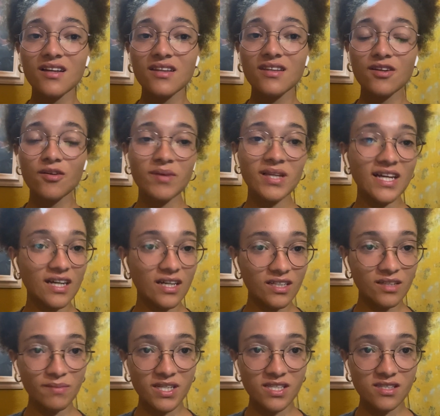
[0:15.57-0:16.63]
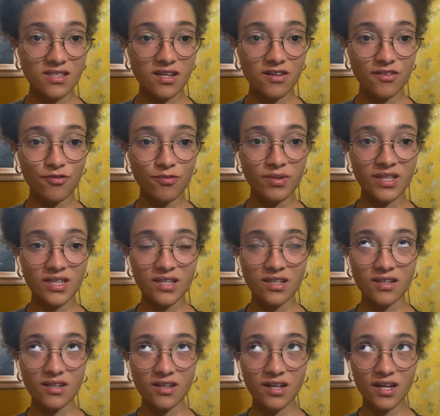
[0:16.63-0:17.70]
then I'll be like, I need my stuff. But then
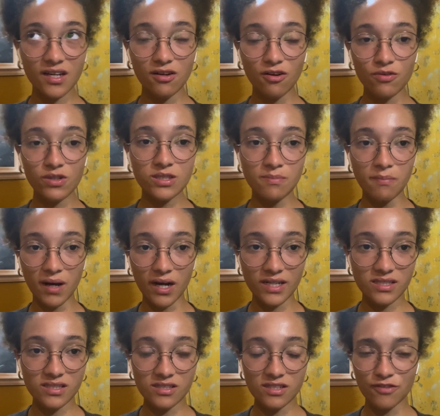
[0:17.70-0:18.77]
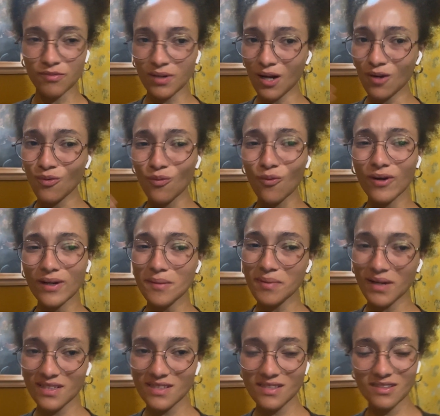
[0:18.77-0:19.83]
I can always buy stuff, but I don't want to
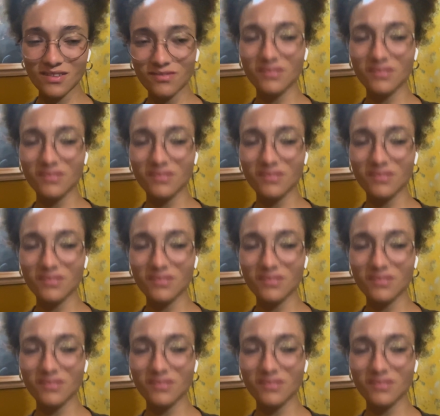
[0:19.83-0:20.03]
buy stuff.